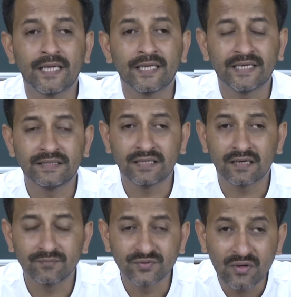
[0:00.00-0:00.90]
In
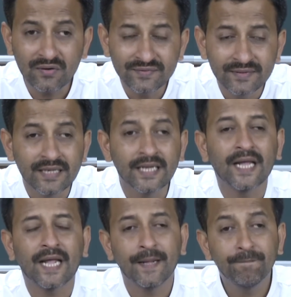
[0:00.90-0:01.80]
terms of
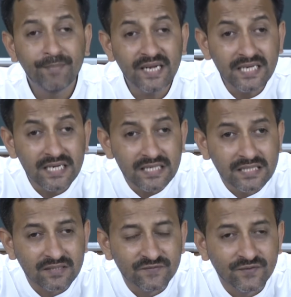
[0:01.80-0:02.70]
empirically
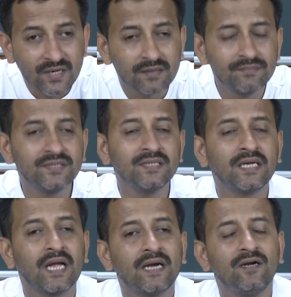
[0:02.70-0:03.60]
confirmed
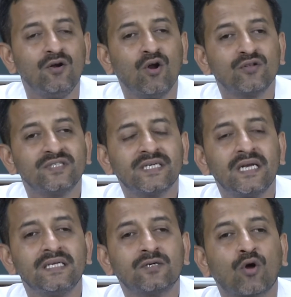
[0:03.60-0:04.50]
and
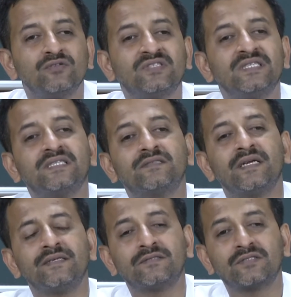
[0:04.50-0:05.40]
logically
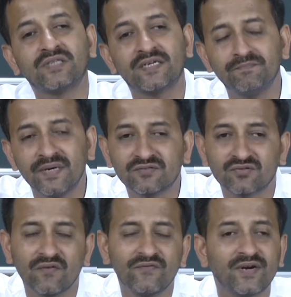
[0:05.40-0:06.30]
consistent statements
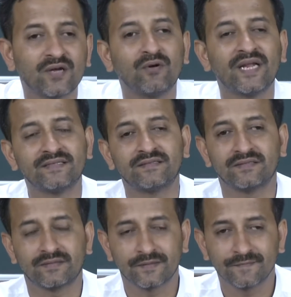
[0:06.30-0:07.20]
of
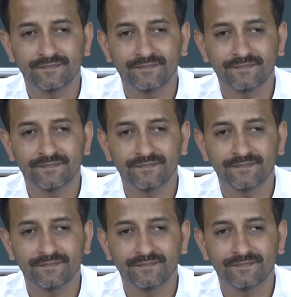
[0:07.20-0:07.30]
regularities.